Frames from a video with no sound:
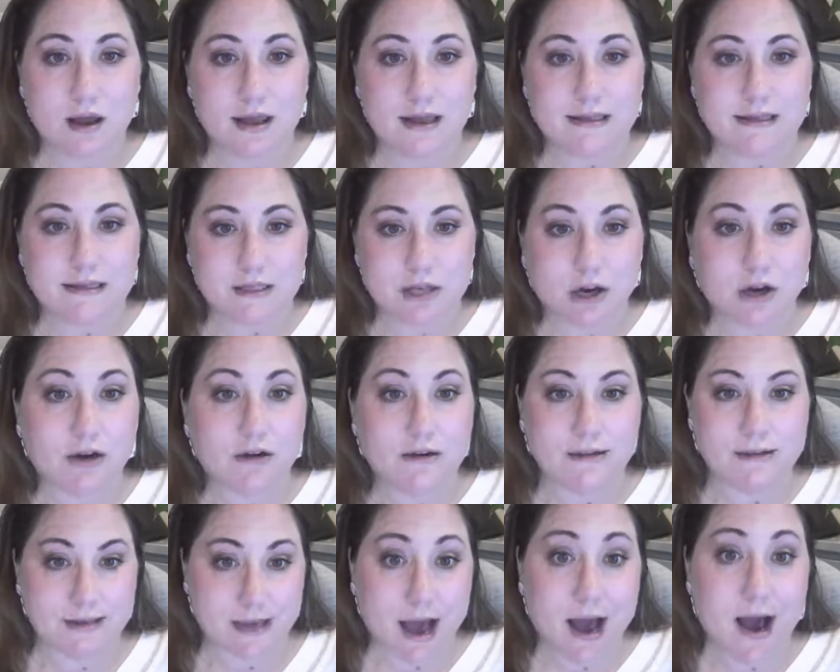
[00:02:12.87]
it
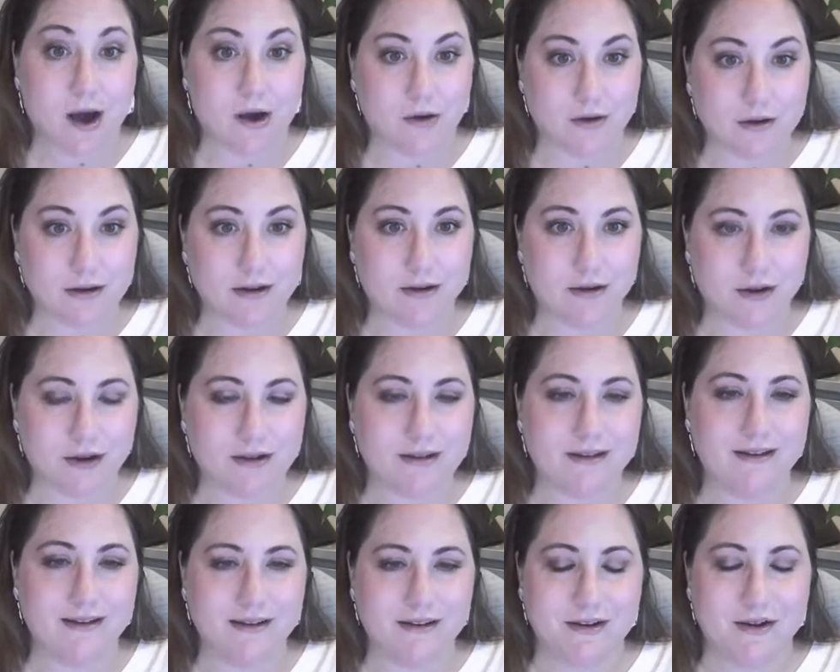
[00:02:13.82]
turns out,
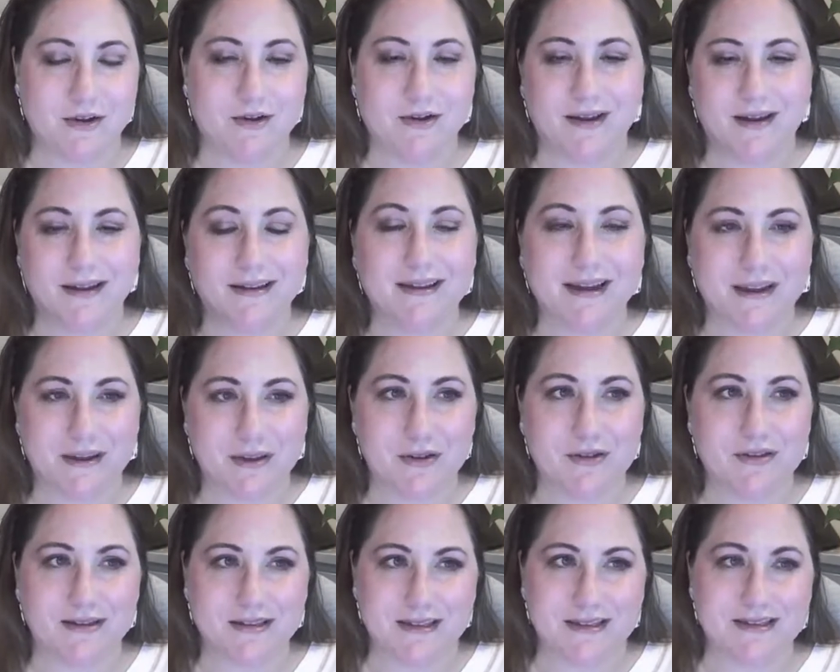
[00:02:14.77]
I
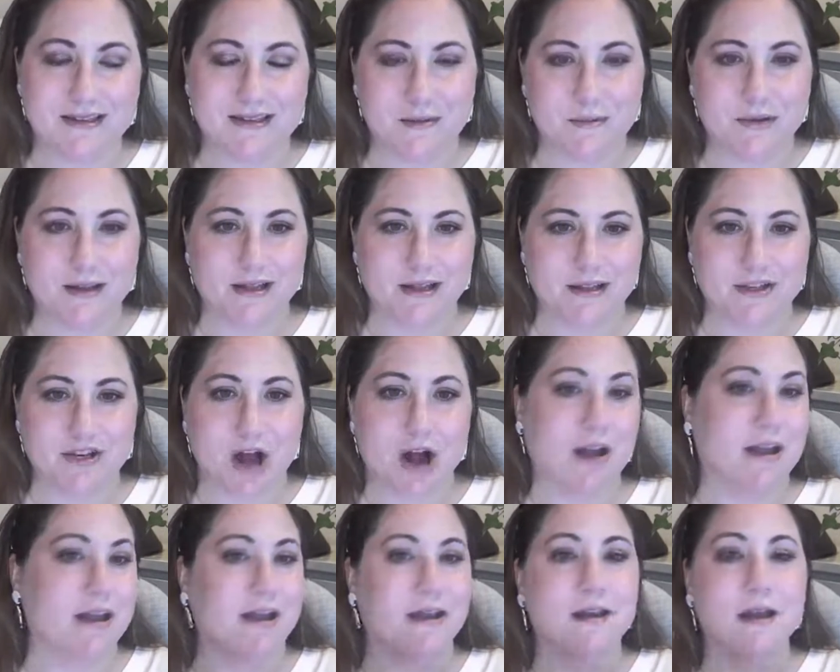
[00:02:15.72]
know this is completely
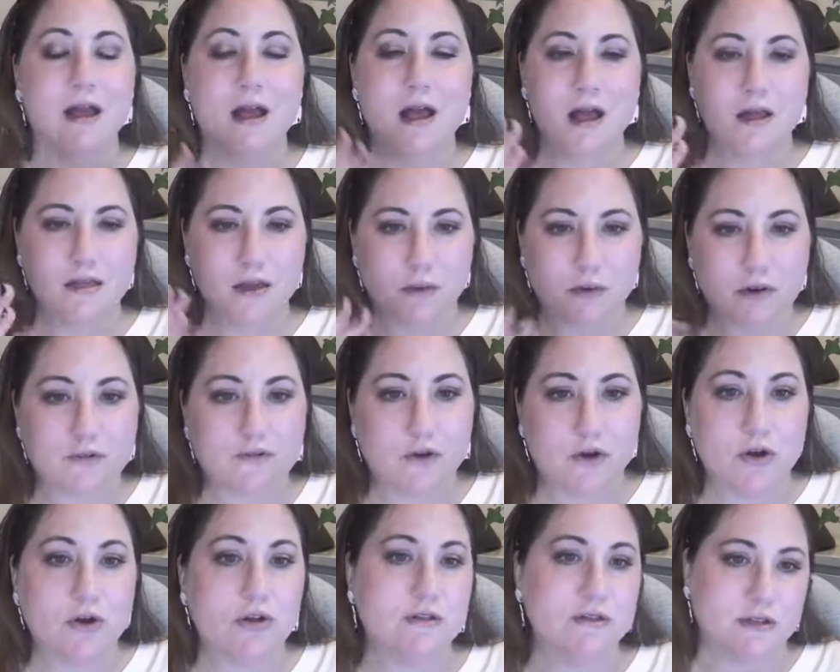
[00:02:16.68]
shocking, that
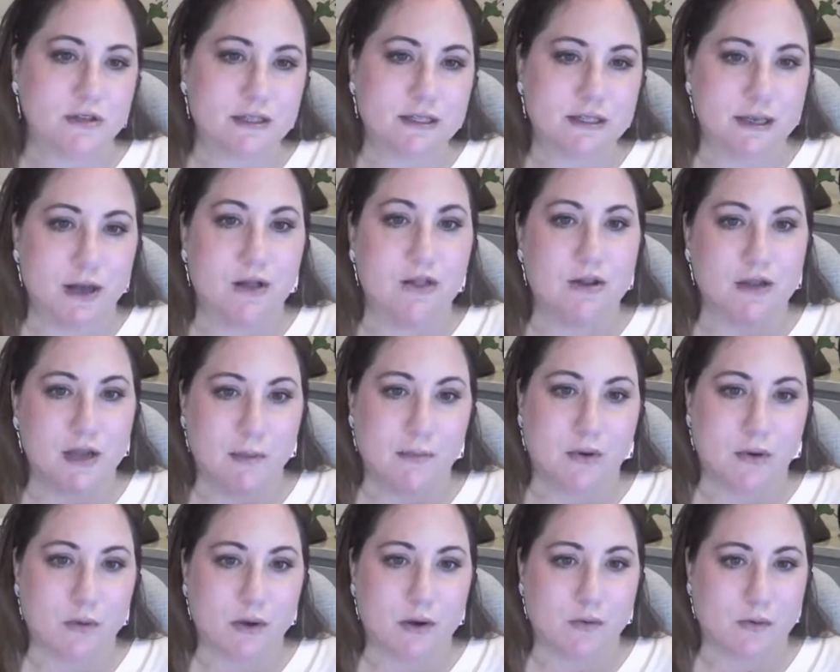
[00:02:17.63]
referrals are still the
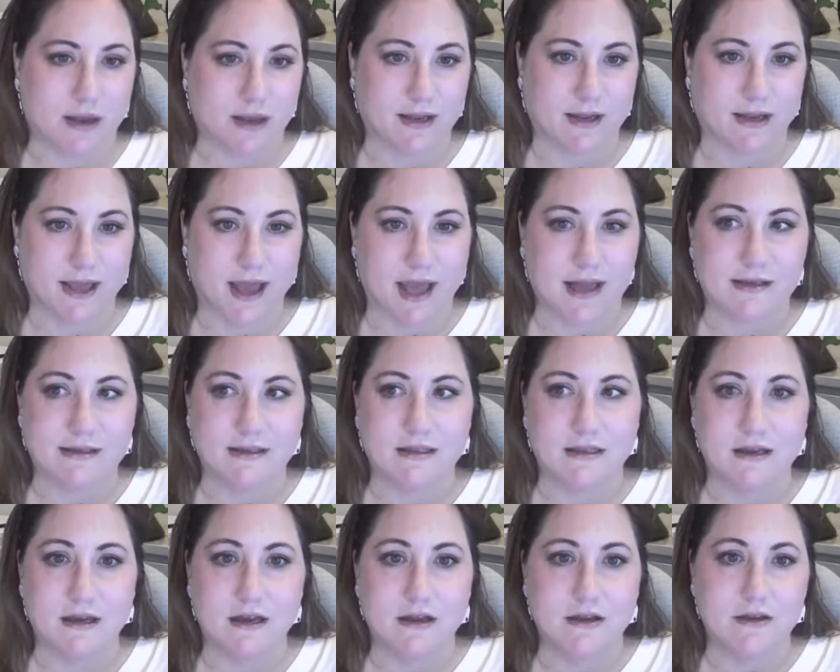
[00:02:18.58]
number one way to get
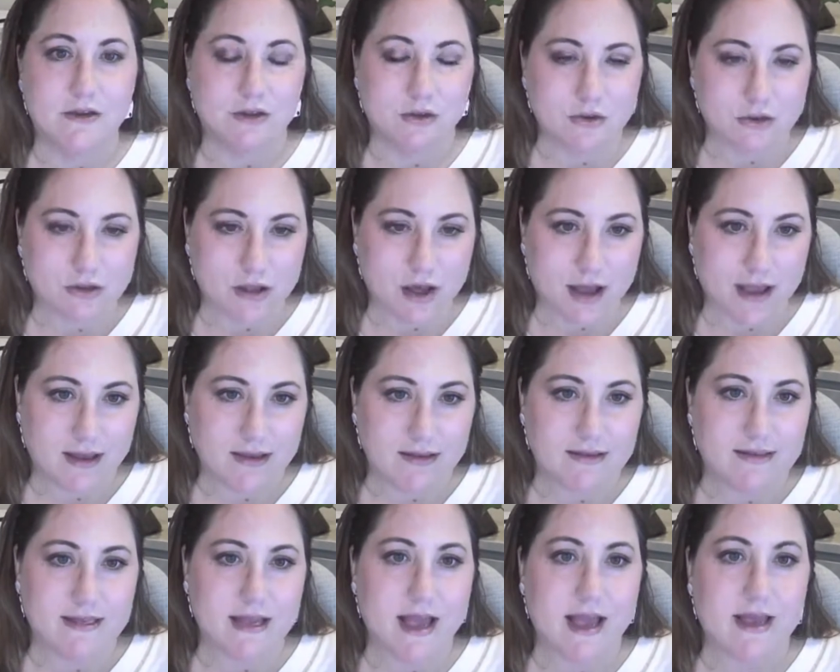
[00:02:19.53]
new
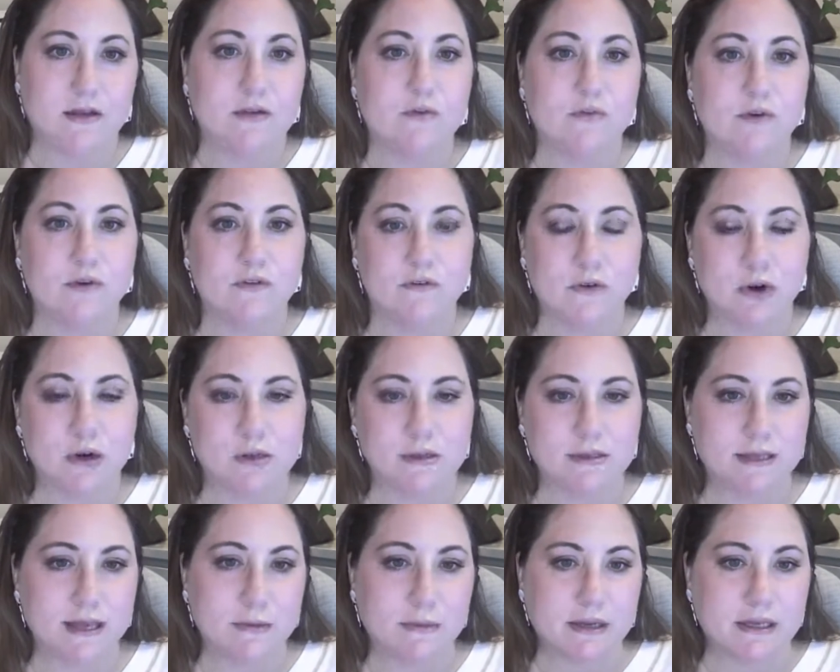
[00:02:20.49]
clients. And
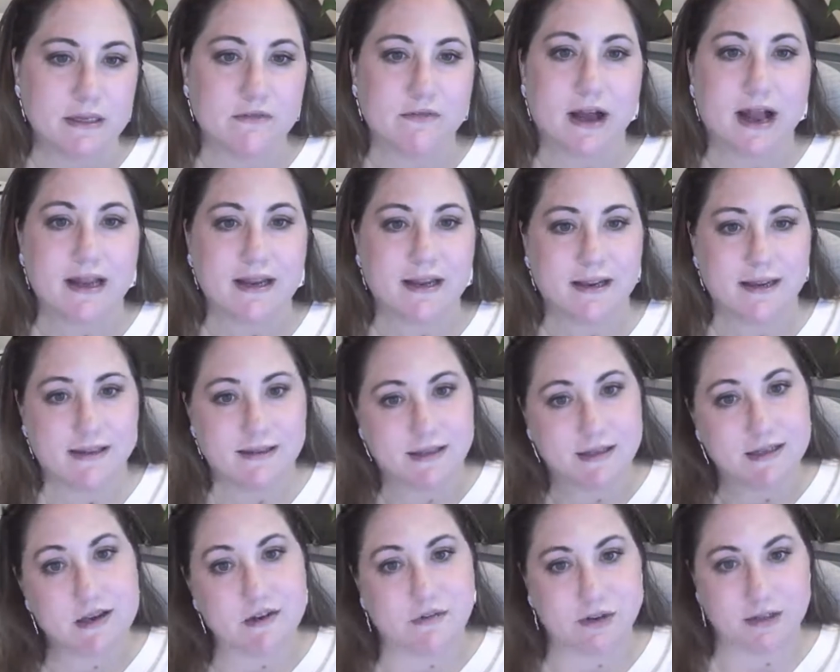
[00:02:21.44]
referrals can be divided
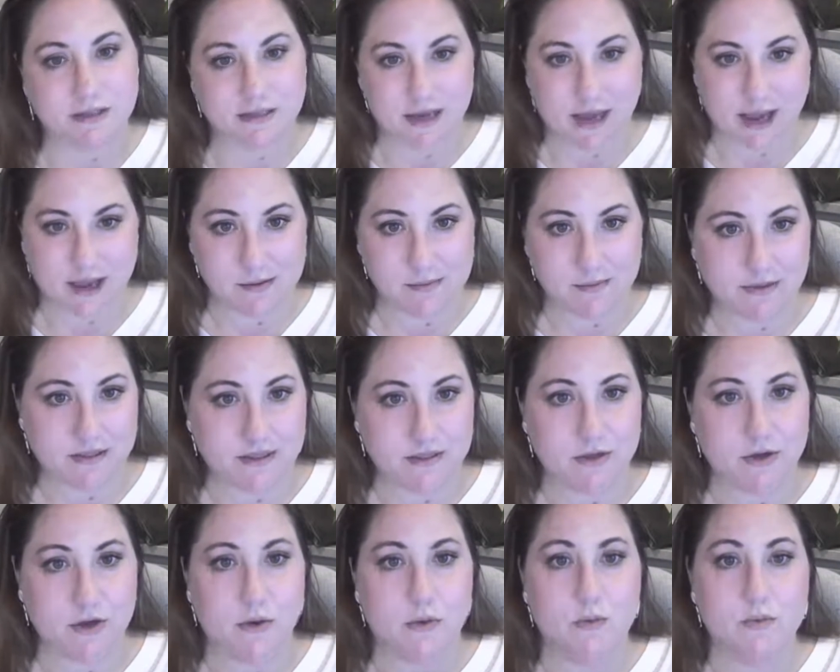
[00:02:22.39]
into different types,
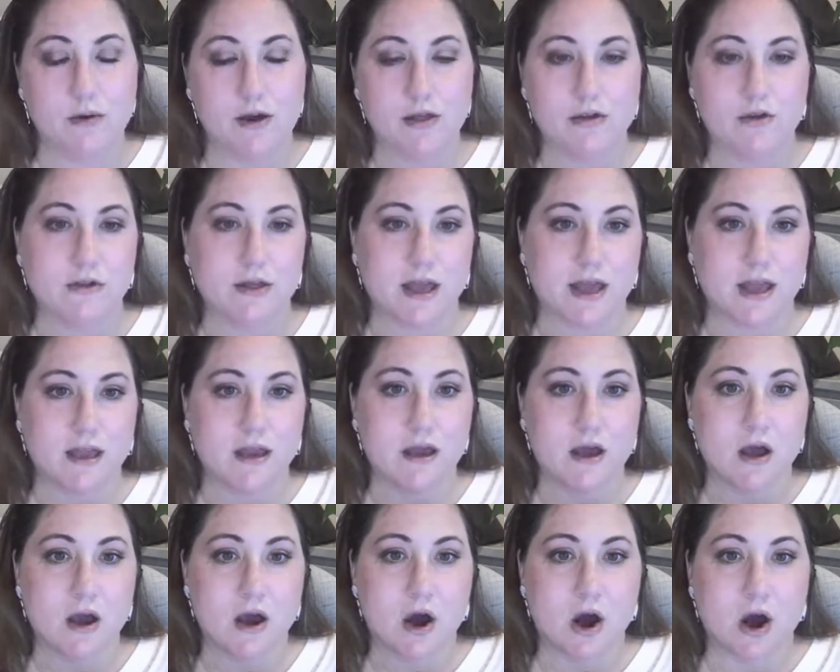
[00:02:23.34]
whether they
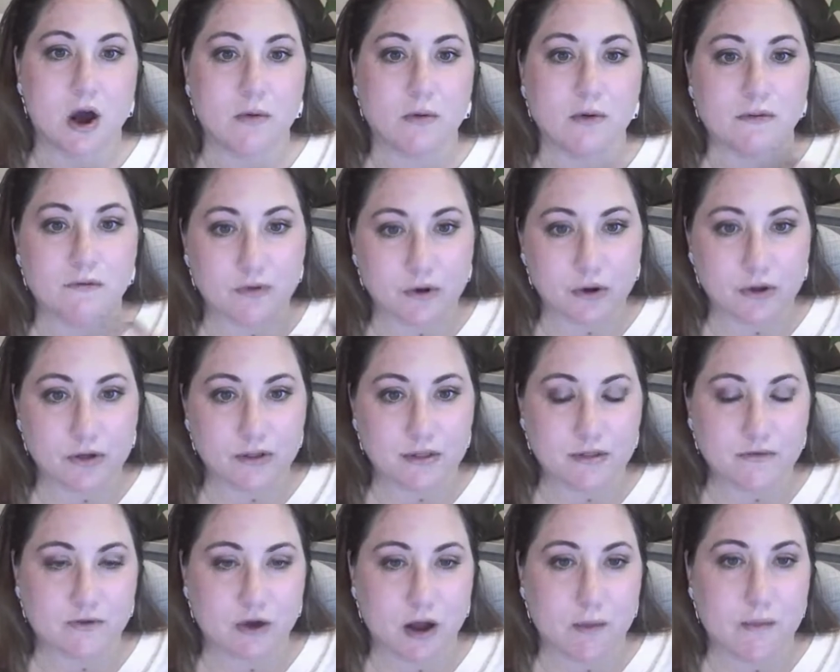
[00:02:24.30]
are referrals
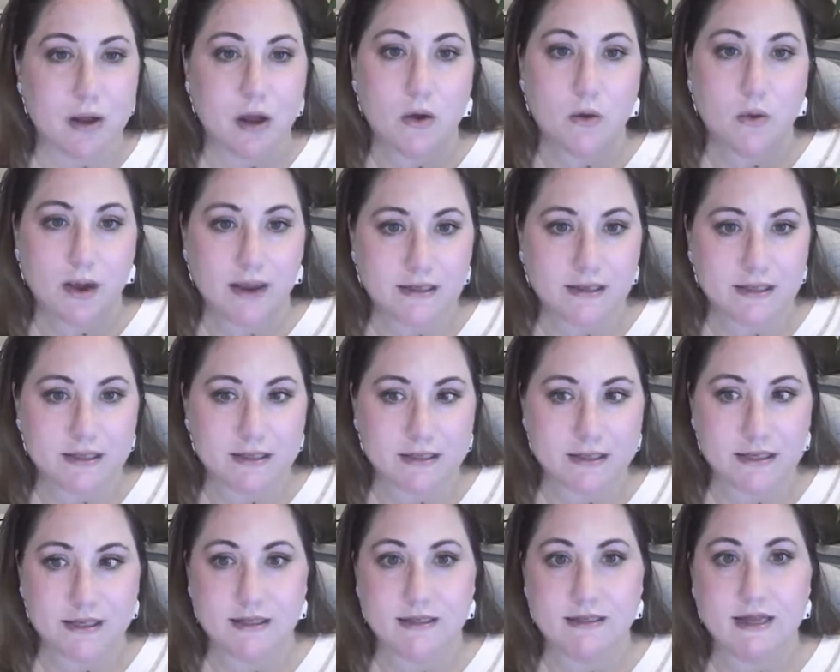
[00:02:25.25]
from
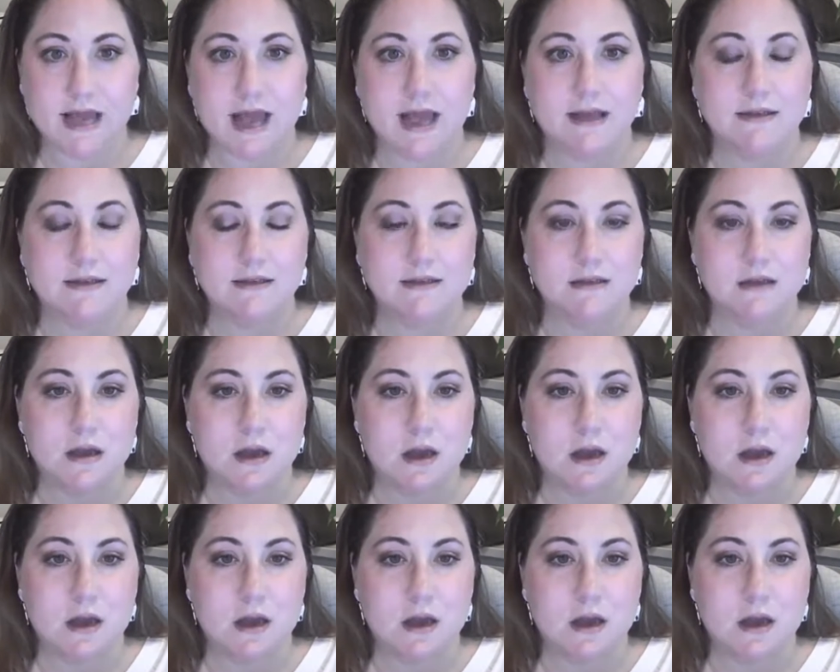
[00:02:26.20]
acquaintances and